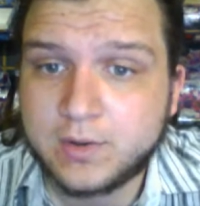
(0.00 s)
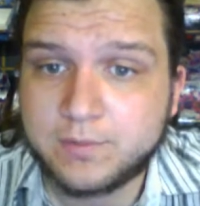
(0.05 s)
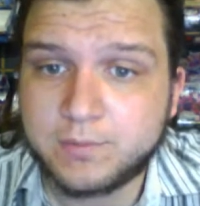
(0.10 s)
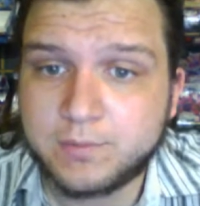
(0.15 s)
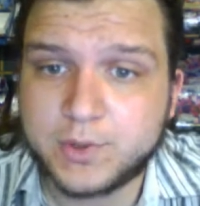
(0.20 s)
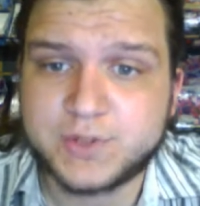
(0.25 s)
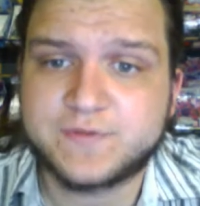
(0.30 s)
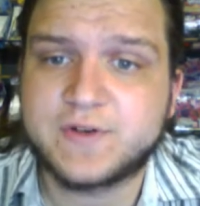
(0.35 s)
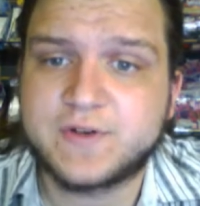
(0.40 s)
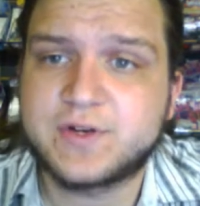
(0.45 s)

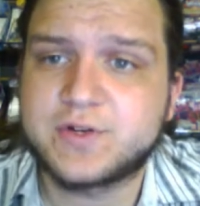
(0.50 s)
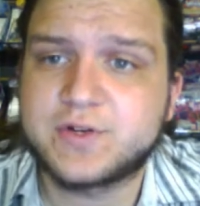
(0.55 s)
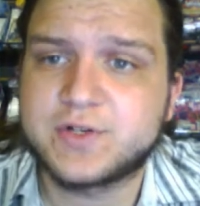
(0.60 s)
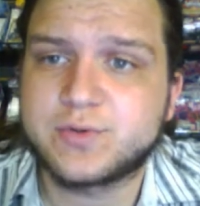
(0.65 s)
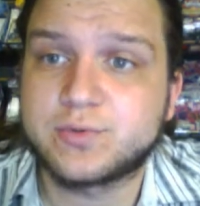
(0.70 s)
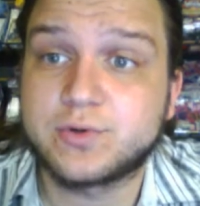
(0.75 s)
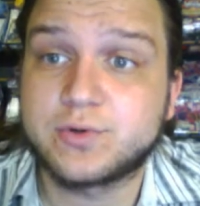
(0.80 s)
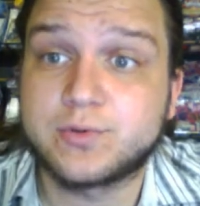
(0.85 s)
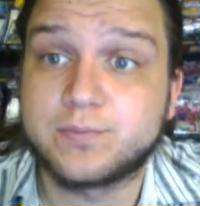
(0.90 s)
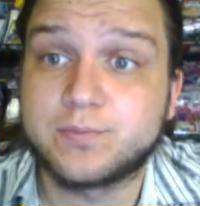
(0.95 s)
Most vendors
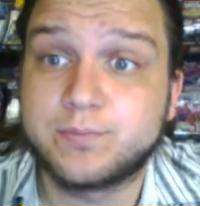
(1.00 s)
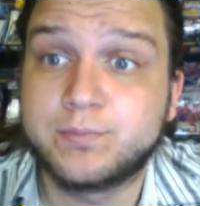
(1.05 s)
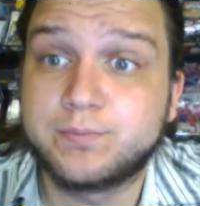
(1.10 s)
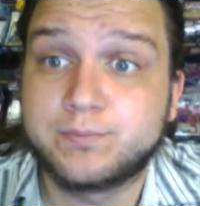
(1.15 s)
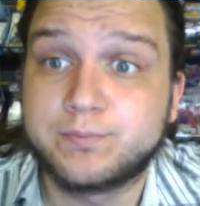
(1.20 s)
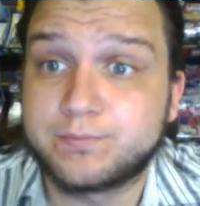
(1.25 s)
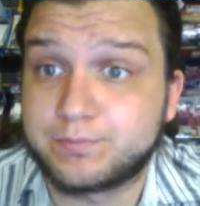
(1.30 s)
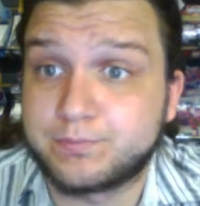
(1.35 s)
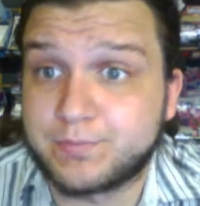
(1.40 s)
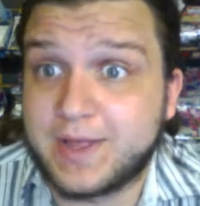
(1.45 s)
were
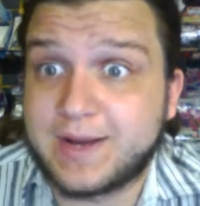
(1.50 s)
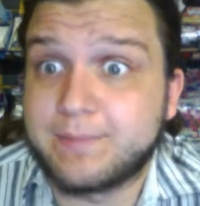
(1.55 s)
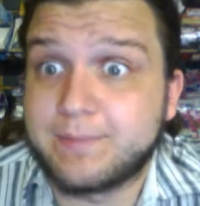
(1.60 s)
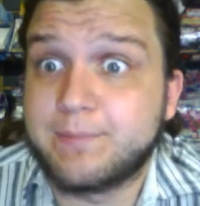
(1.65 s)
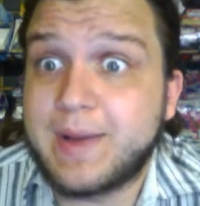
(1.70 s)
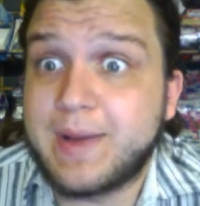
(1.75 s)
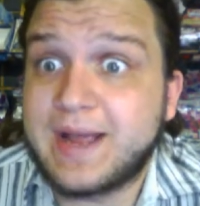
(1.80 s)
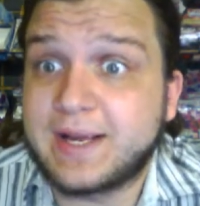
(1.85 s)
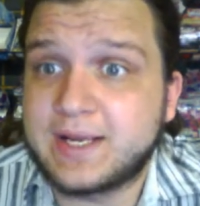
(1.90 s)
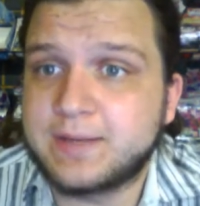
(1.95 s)
like
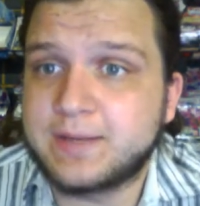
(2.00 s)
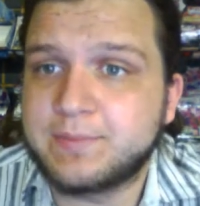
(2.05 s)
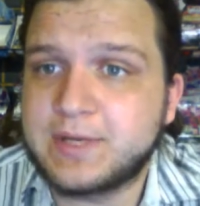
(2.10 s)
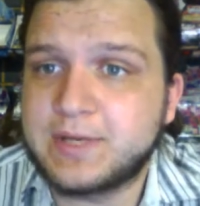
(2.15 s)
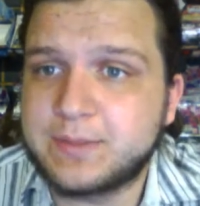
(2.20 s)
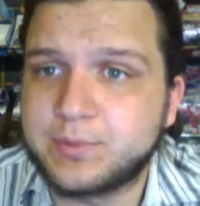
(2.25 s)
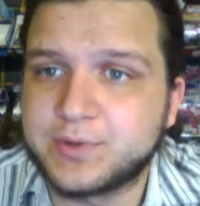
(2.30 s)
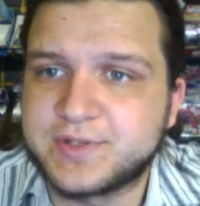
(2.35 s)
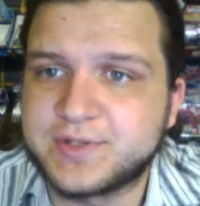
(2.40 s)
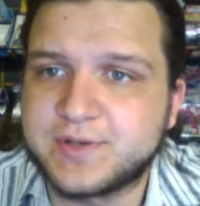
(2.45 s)
begging
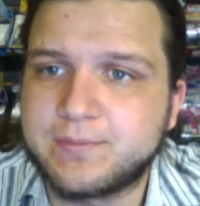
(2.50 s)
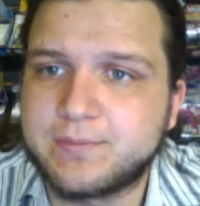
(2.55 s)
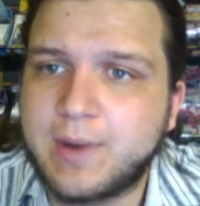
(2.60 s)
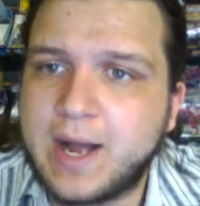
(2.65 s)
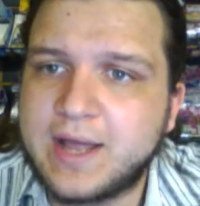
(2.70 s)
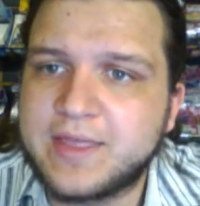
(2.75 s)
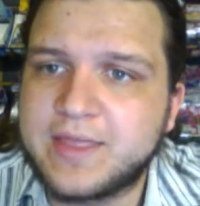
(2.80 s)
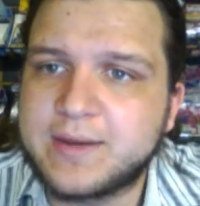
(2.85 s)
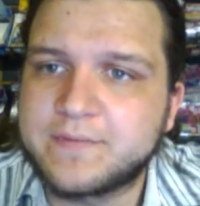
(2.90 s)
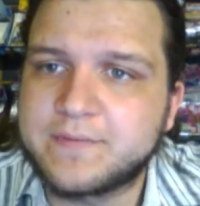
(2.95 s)
people to
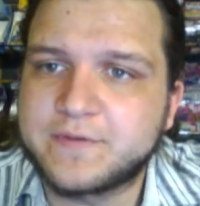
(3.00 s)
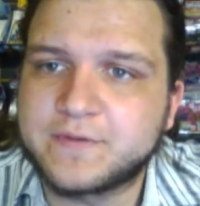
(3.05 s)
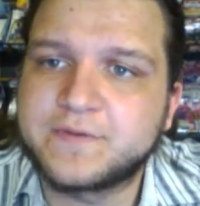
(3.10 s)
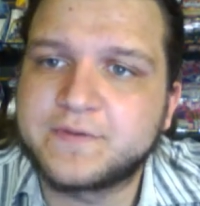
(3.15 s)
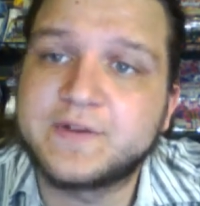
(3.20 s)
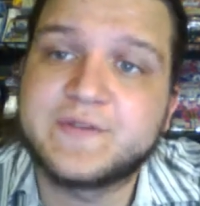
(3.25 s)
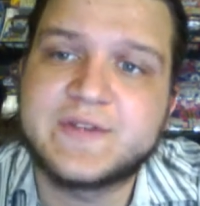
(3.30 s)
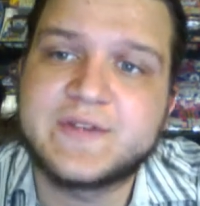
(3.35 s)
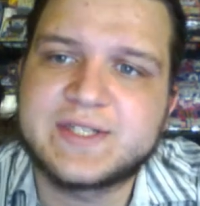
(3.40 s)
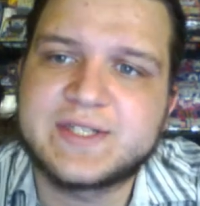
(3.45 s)
buy them for
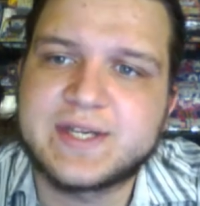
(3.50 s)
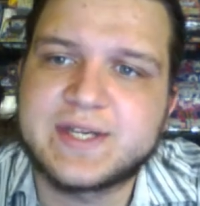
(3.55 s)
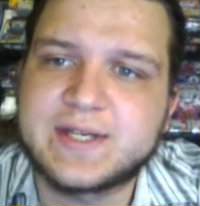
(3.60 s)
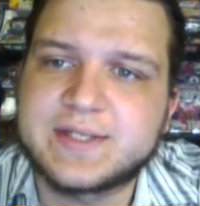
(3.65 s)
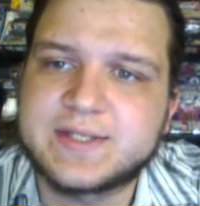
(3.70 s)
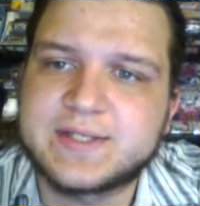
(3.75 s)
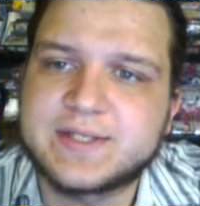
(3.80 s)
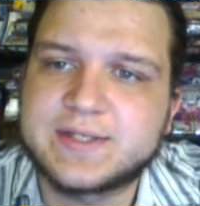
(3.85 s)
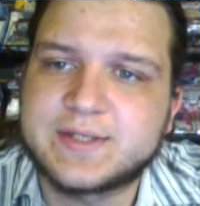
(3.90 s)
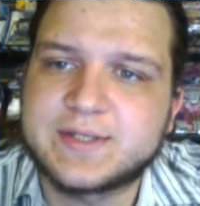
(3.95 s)
50
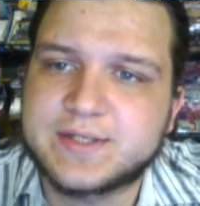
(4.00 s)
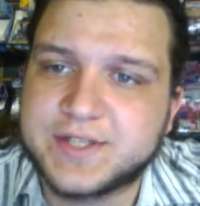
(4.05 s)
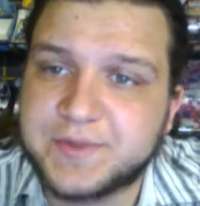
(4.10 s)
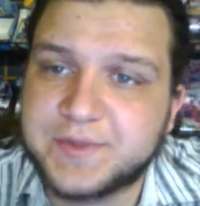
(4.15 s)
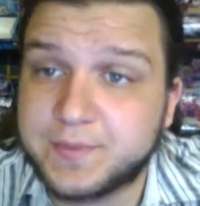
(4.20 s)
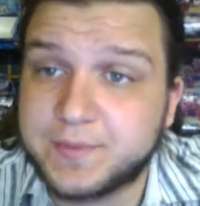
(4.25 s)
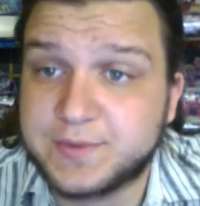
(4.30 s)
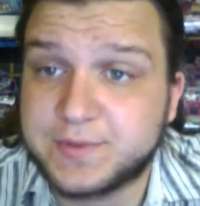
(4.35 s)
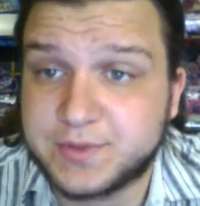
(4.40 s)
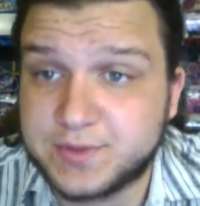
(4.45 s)
cents,
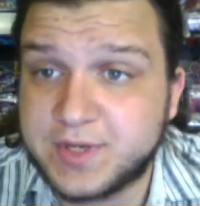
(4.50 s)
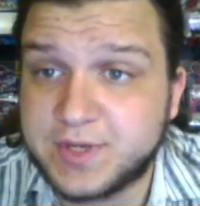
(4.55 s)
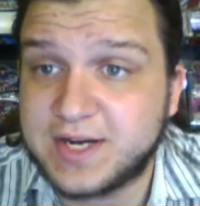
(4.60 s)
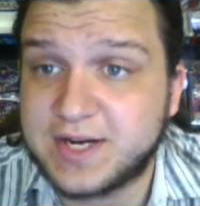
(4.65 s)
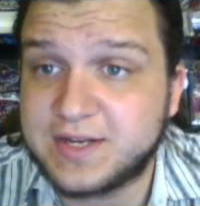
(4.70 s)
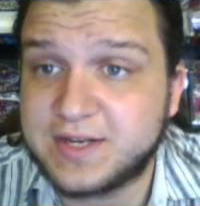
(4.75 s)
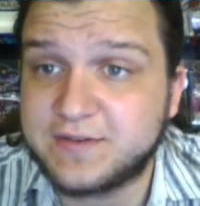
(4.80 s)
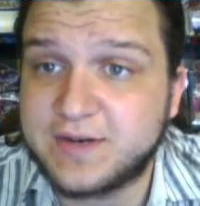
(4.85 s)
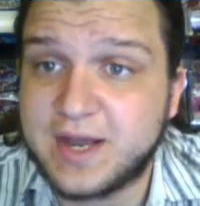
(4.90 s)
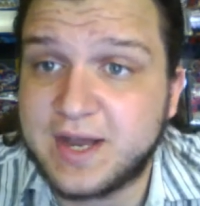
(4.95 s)
some up to
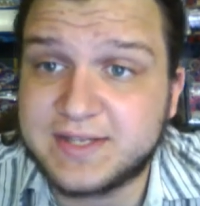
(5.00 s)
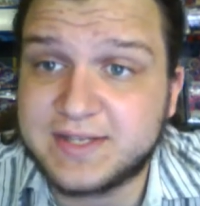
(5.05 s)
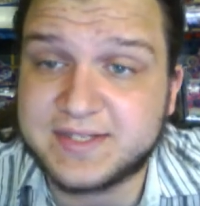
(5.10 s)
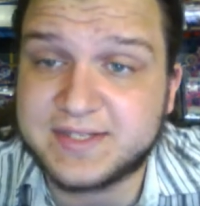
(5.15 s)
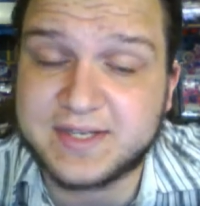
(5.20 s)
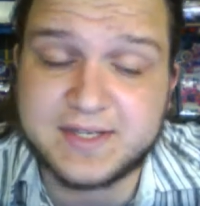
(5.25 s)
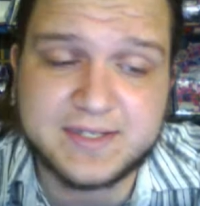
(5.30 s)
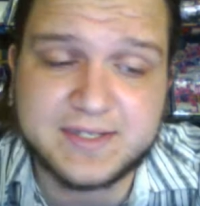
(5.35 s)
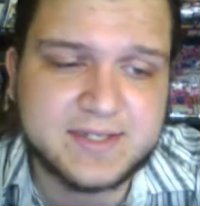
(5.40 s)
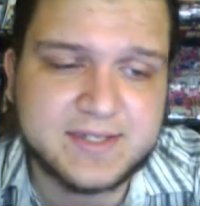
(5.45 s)
99
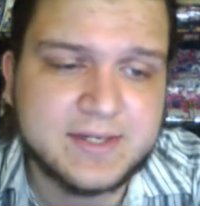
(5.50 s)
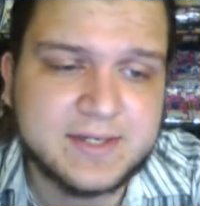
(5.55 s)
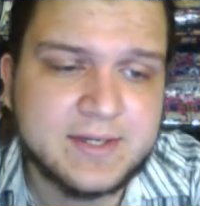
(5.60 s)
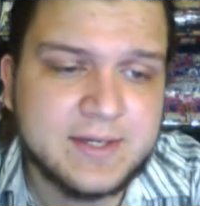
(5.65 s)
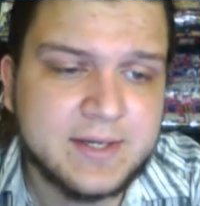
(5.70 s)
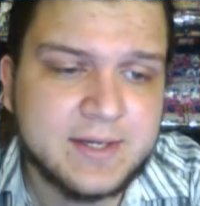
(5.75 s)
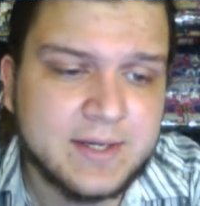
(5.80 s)
cents.